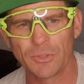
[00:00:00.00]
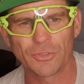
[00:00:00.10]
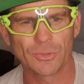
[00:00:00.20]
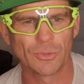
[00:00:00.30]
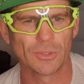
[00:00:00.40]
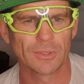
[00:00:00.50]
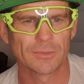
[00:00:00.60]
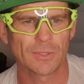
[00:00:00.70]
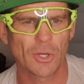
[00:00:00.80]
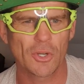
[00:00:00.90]
You saw
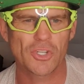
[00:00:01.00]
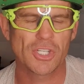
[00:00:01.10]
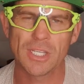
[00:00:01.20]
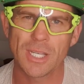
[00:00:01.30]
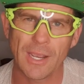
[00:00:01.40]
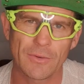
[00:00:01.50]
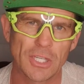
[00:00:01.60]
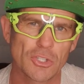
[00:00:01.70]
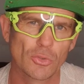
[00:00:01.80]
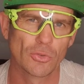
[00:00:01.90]
Hirschi having
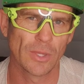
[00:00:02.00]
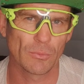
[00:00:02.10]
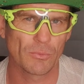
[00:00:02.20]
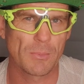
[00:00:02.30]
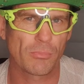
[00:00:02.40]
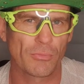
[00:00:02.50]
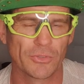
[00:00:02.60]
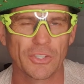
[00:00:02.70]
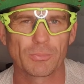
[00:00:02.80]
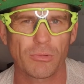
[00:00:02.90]
issues with the rim
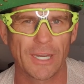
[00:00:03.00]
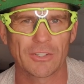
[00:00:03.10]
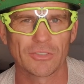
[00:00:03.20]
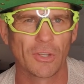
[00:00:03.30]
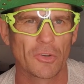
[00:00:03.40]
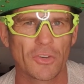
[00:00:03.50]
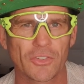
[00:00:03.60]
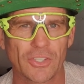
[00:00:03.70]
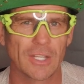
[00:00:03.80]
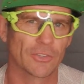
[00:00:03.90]
disc brakes on
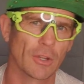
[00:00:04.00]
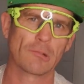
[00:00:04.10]
descents, like